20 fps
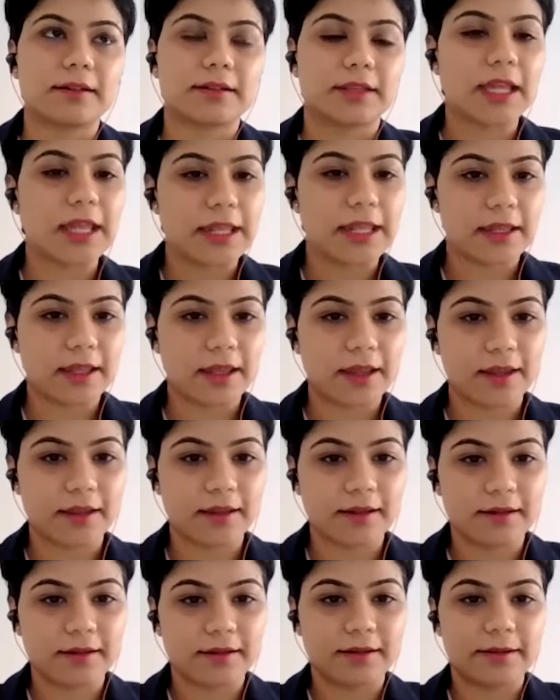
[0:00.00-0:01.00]

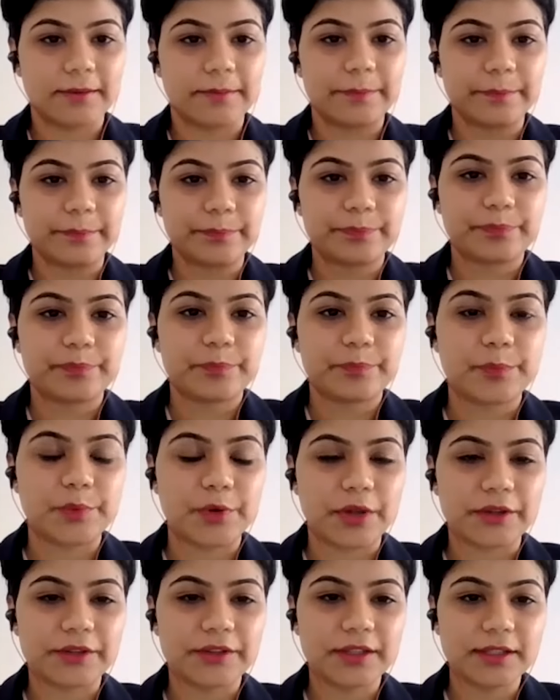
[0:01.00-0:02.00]
thinking um,
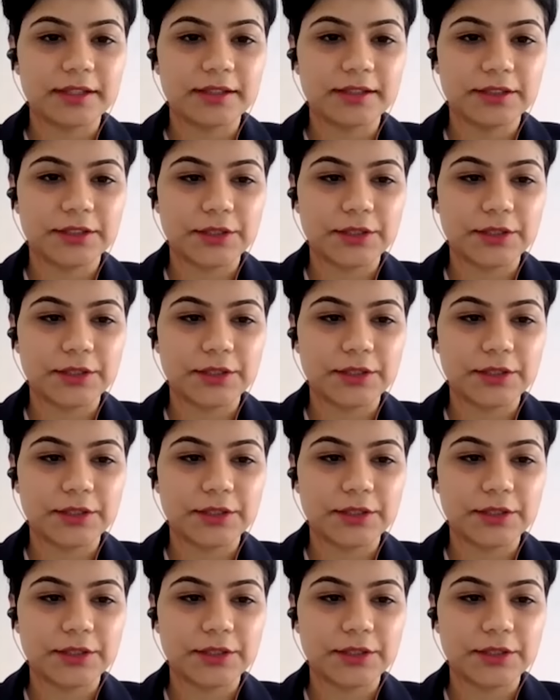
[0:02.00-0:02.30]
process.